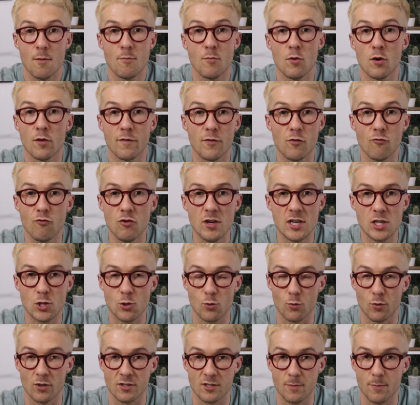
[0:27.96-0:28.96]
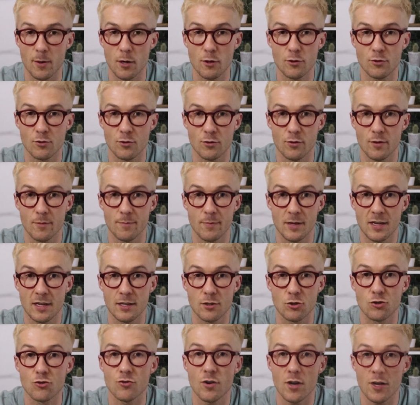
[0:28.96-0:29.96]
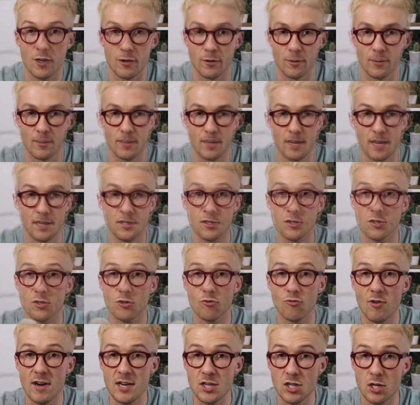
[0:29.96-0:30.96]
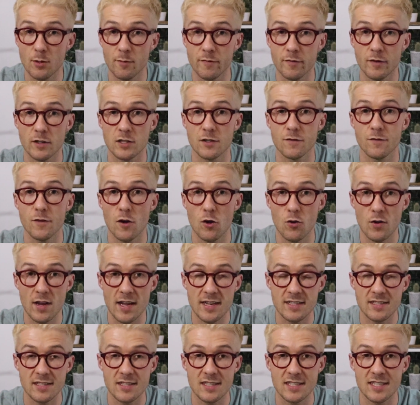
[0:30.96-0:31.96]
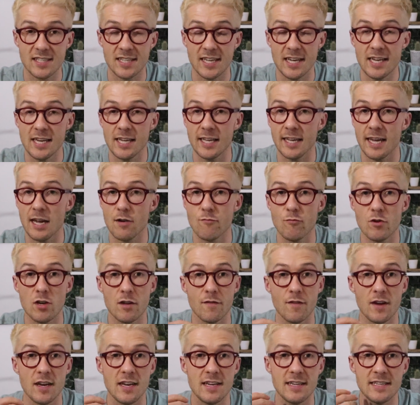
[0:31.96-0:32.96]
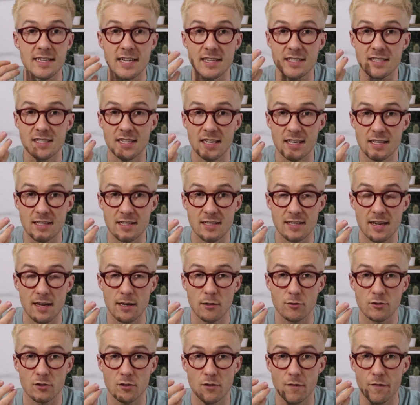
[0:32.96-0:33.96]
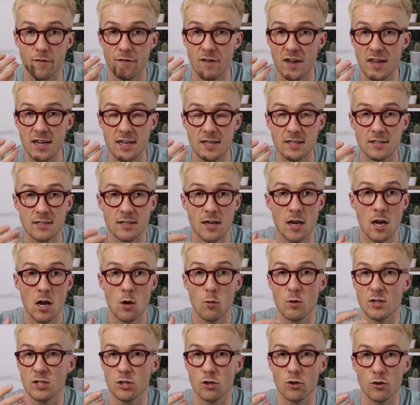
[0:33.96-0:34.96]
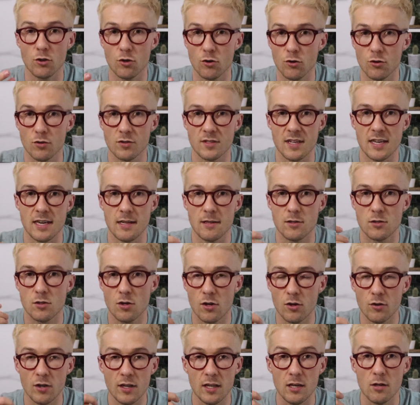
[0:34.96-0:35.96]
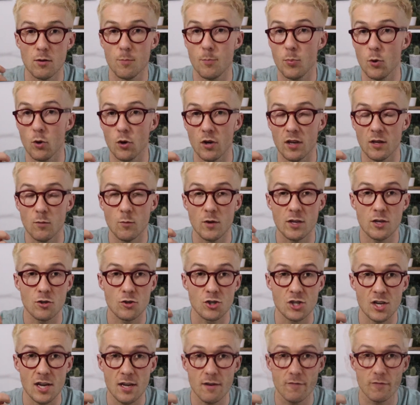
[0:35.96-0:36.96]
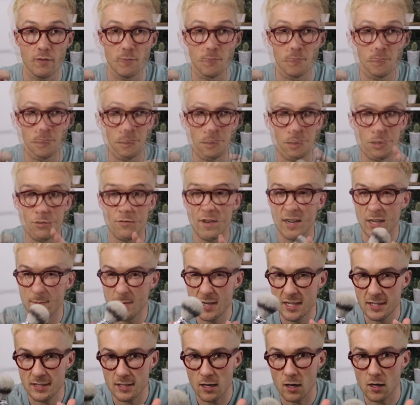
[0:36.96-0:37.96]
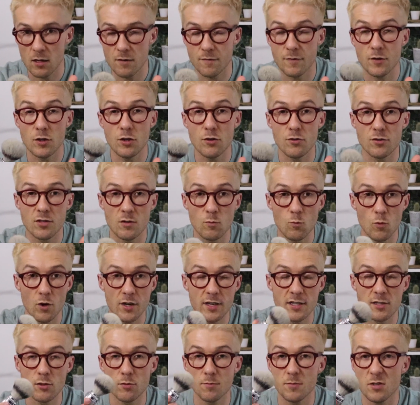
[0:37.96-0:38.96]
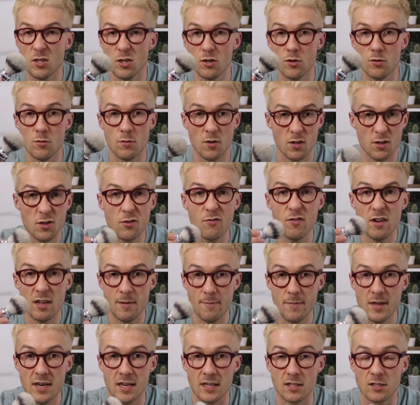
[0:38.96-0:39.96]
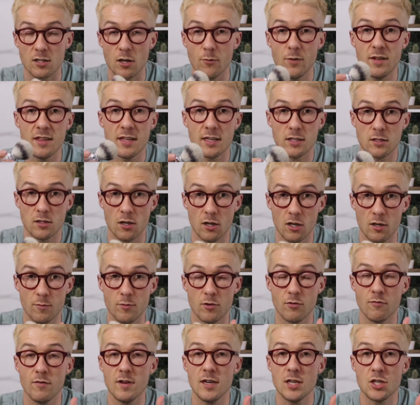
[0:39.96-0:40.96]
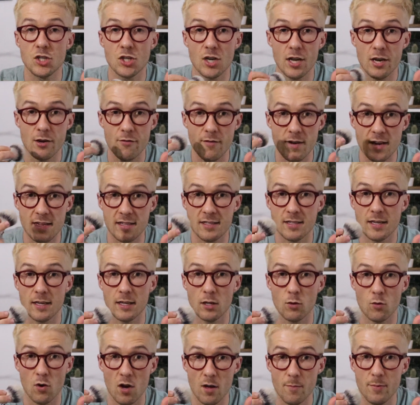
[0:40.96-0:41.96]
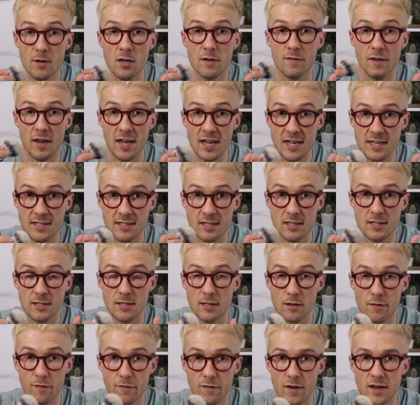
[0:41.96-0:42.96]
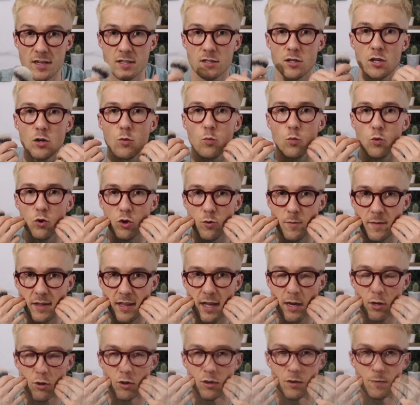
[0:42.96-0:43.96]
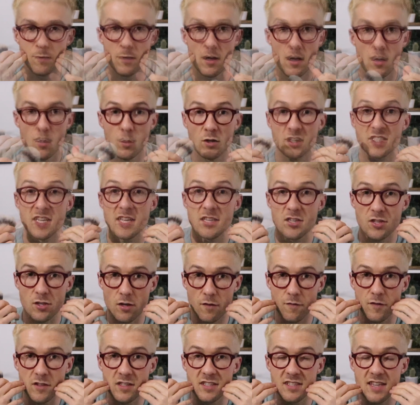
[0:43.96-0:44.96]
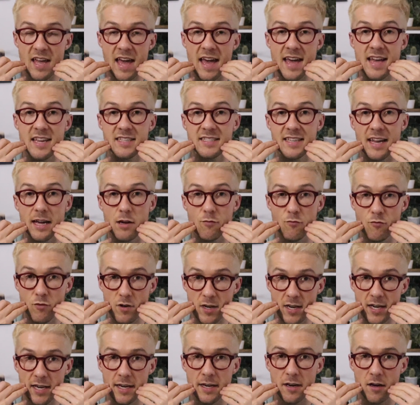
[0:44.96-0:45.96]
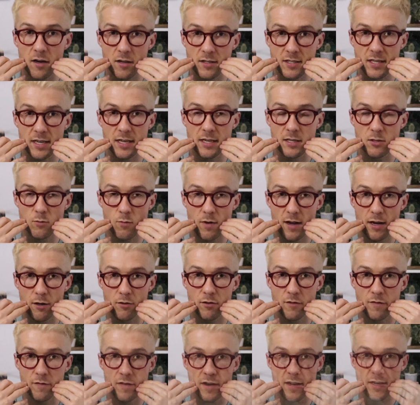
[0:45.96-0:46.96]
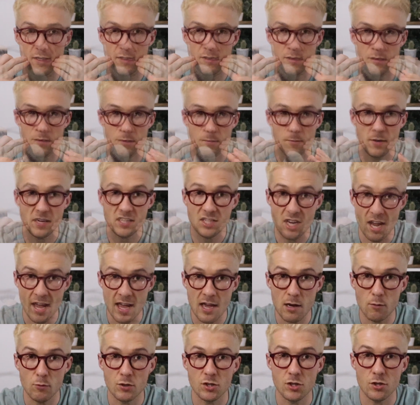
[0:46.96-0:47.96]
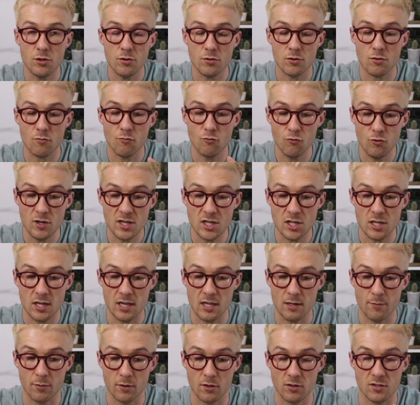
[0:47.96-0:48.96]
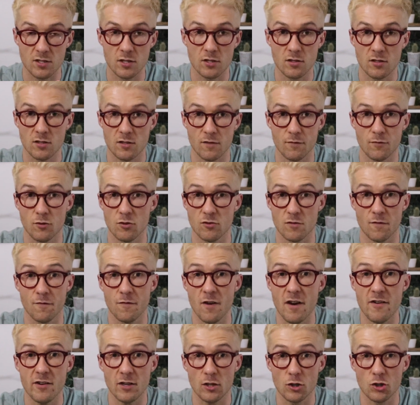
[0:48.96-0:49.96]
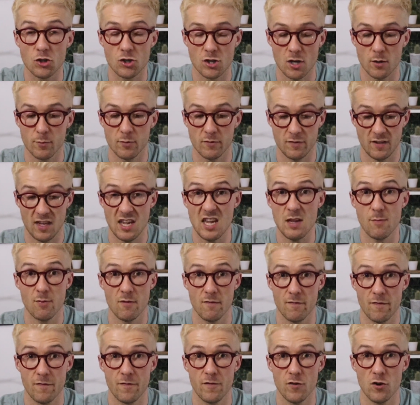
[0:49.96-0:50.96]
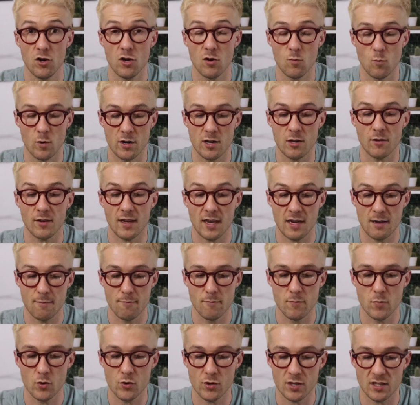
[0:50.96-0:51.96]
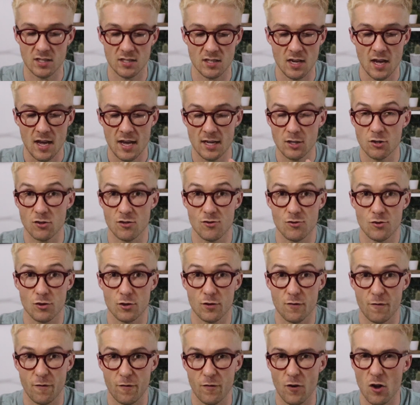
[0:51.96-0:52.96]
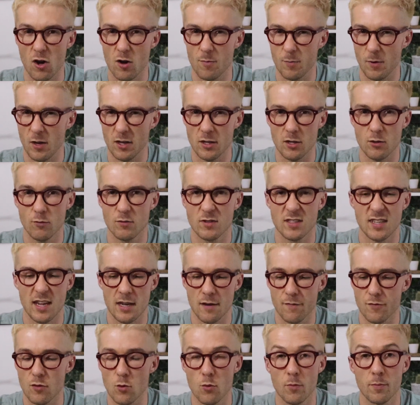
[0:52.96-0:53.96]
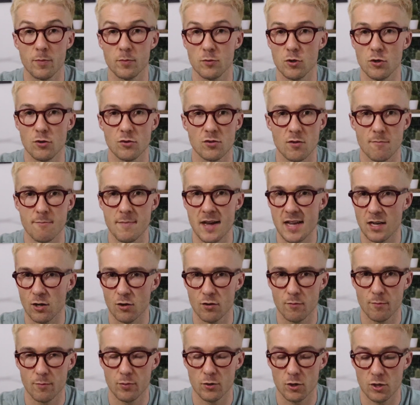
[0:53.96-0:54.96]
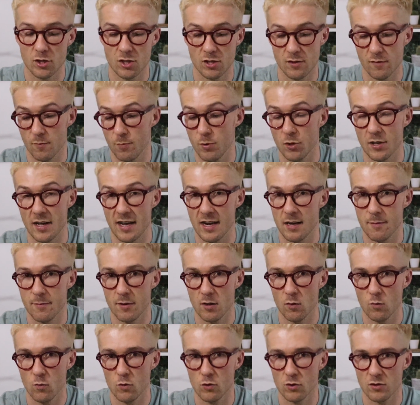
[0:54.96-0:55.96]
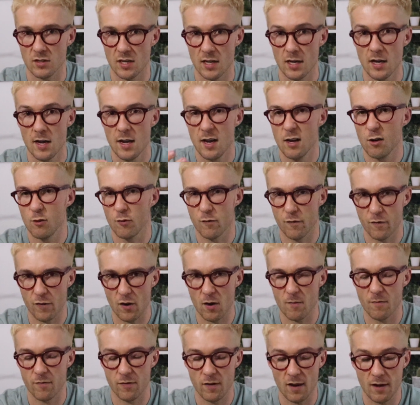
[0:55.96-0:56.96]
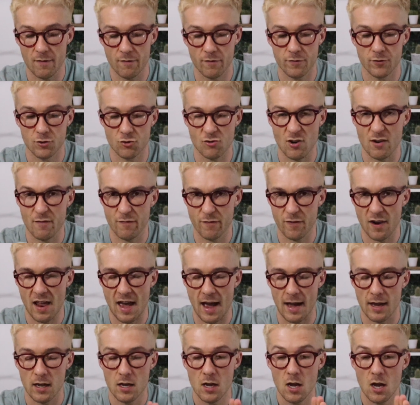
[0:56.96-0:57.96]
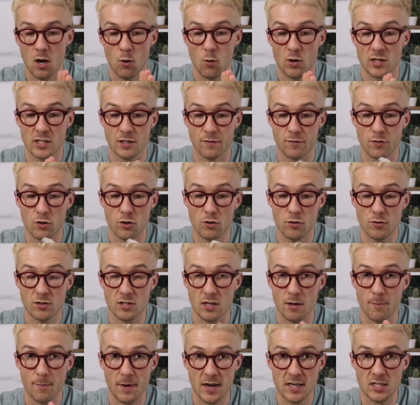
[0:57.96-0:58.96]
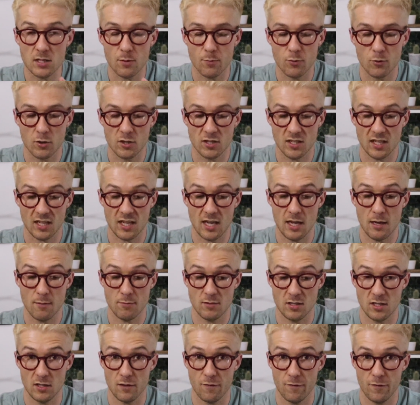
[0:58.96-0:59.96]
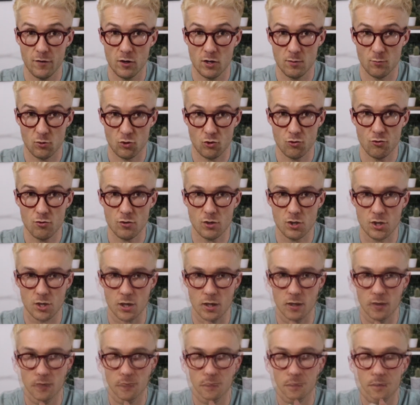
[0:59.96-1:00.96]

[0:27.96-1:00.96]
more of a ritual as opposed to it being a trial. It does a great job of exfoliating the skin and getting rid of any dead skin cells on the face, which could cause any tugging or pulling when you're shaving. The recommended time for using one is up to 3 minutes, so in that time you're really generating quite a bit of heat into the face, so you're warming that up, which then softens the hairs down really nicely as well on the face. Badger hair was used originally because it does a very good job of keeping firm when you get it moist. It doesn't just flop like you would say if you use a makeup brush, if you put that in a bit of water, it would flop straight flat. Whereas if you're using a badger brush, it keeps its firm structure,